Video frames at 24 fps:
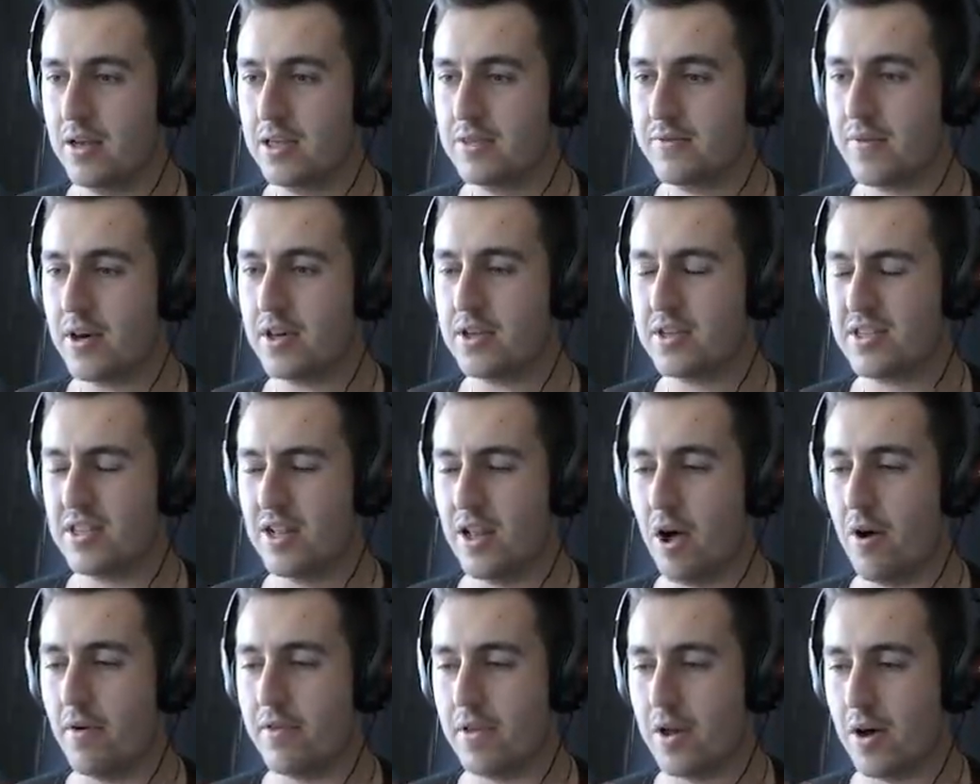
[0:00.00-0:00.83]
He's very
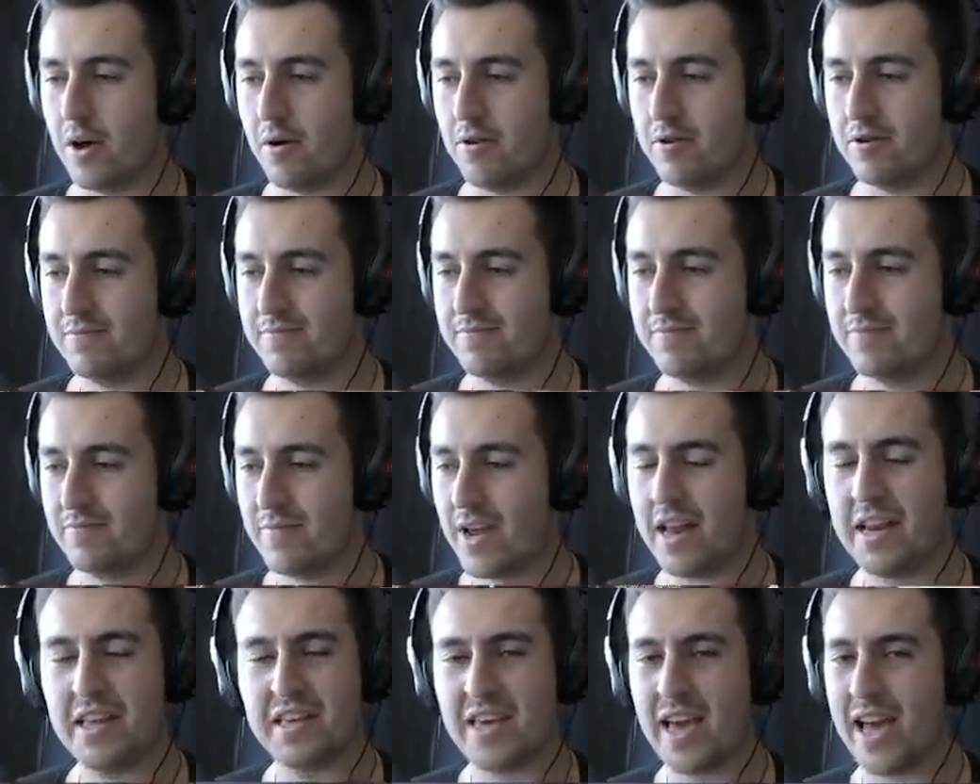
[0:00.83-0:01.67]
slow though,
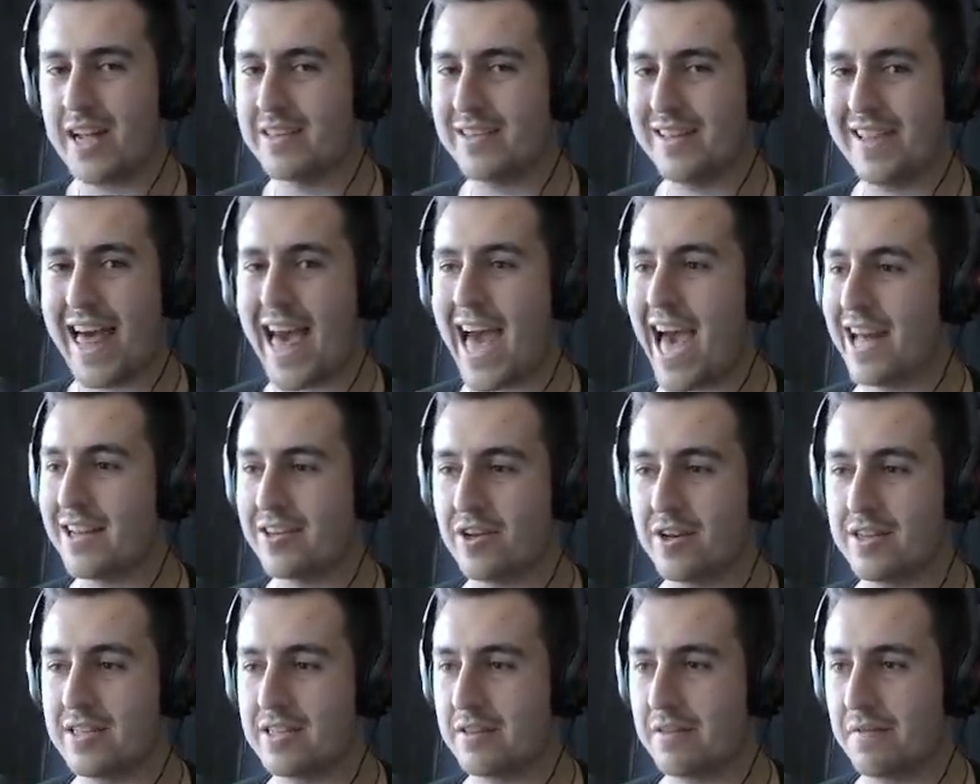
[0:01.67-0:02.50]
and he can't
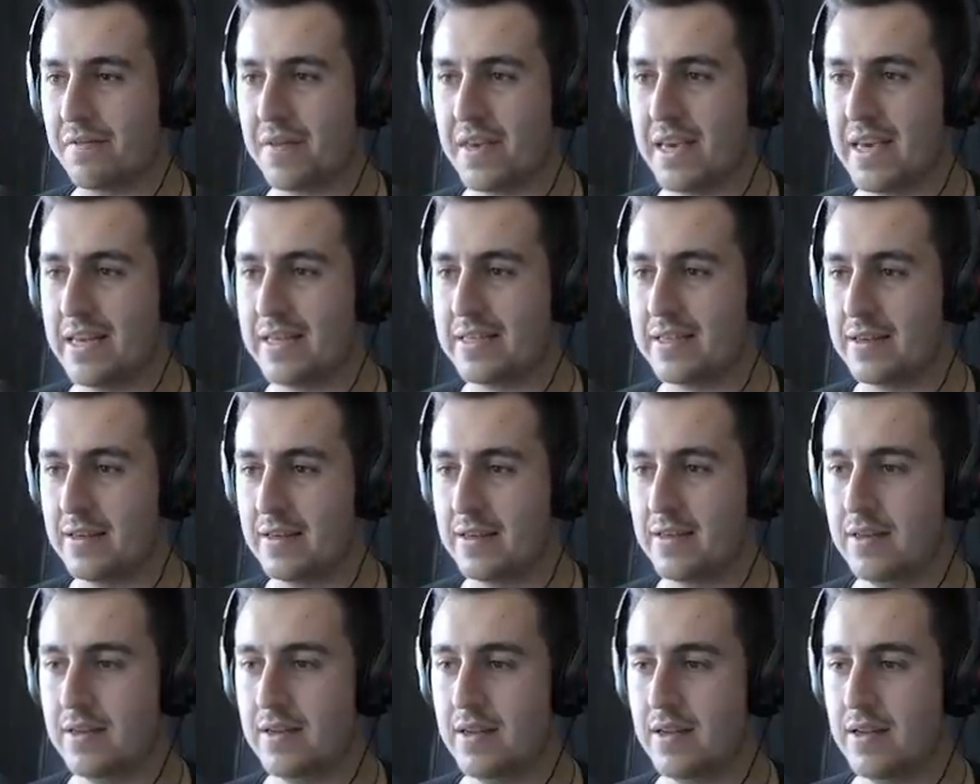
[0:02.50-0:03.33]
land on his feet.
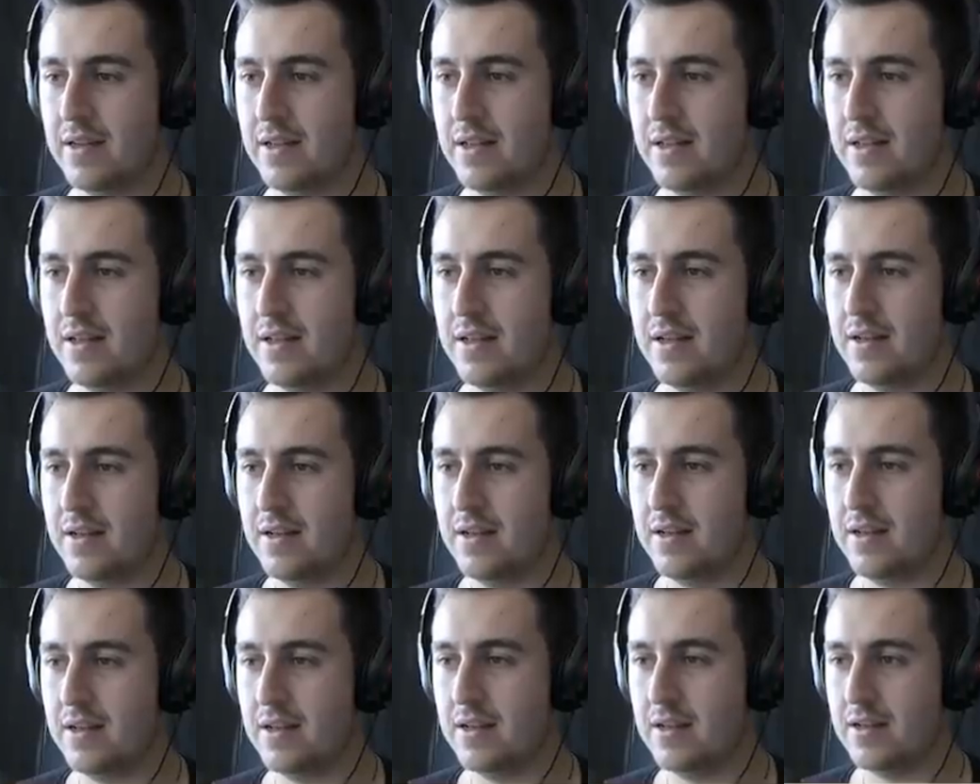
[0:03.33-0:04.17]

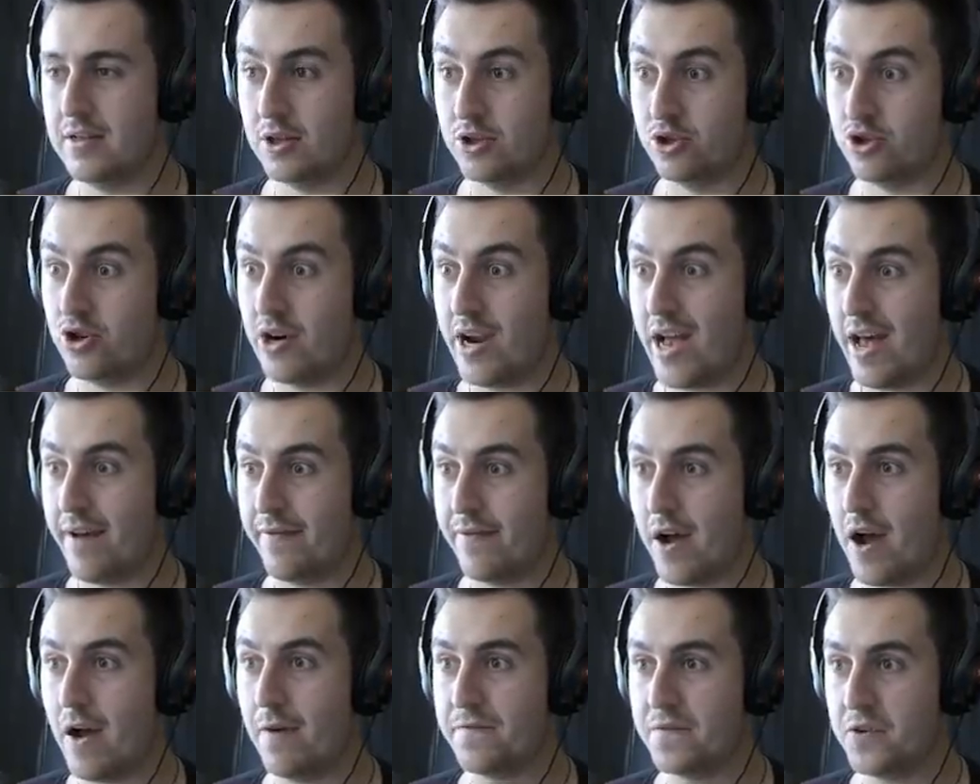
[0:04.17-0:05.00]
The
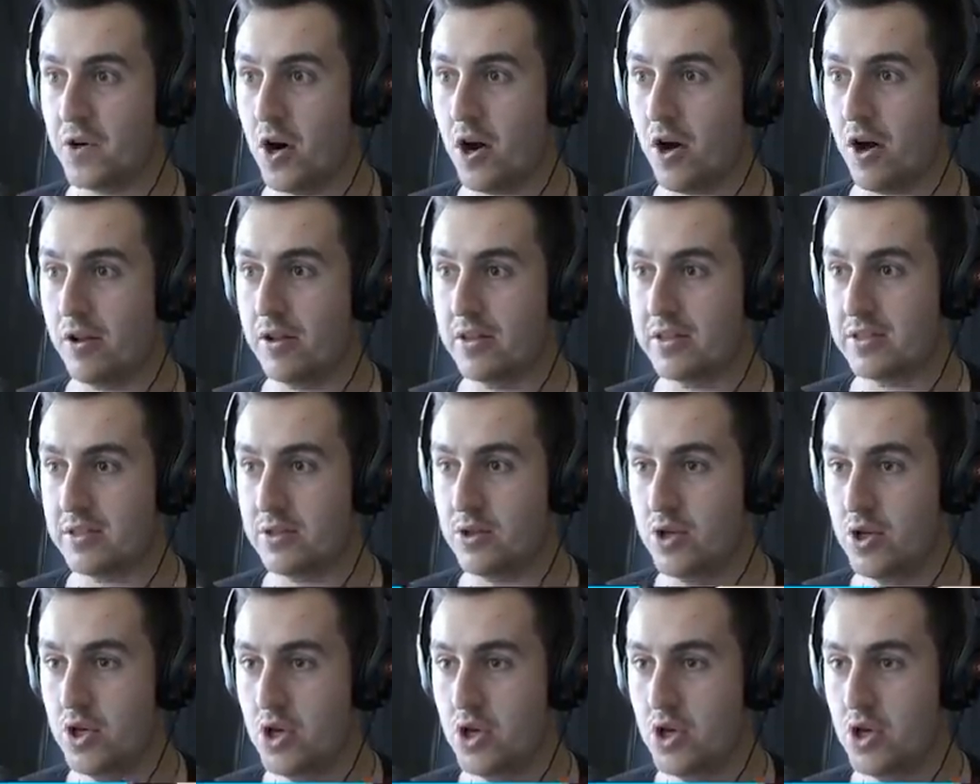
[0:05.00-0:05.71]
giraffe after all, it's